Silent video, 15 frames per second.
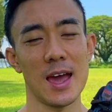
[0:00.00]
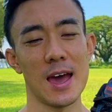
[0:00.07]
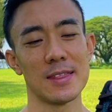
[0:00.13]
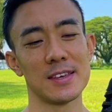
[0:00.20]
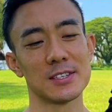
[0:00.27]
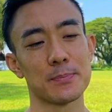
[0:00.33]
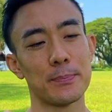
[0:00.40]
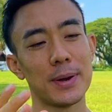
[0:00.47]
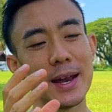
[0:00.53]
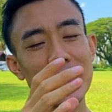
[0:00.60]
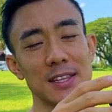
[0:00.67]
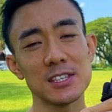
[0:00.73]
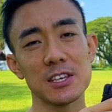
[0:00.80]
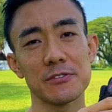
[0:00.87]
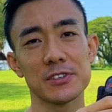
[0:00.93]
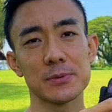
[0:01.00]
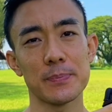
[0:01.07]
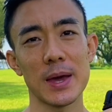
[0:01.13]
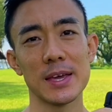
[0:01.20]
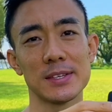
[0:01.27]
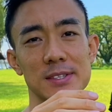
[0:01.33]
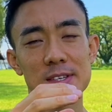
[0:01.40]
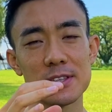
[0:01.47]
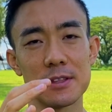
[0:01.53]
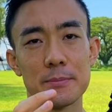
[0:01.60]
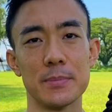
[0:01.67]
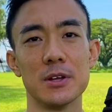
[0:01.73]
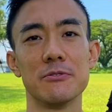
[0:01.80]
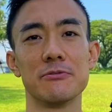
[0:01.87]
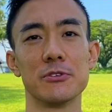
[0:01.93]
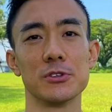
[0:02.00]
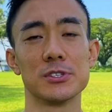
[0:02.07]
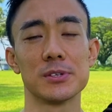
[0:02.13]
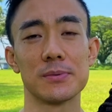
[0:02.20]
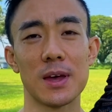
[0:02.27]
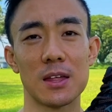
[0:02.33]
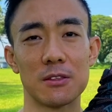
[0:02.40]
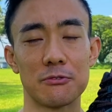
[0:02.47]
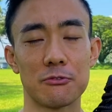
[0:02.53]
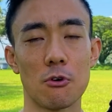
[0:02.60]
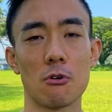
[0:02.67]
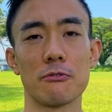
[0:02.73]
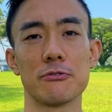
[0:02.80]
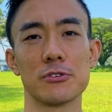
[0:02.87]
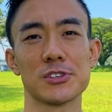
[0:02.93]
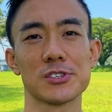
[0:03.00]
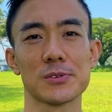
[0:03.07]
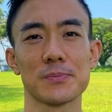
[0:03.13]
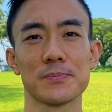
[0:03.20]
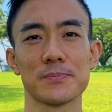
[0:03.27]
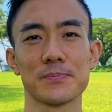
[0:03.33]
and there's plenty of space in the midfoot and the forefoot.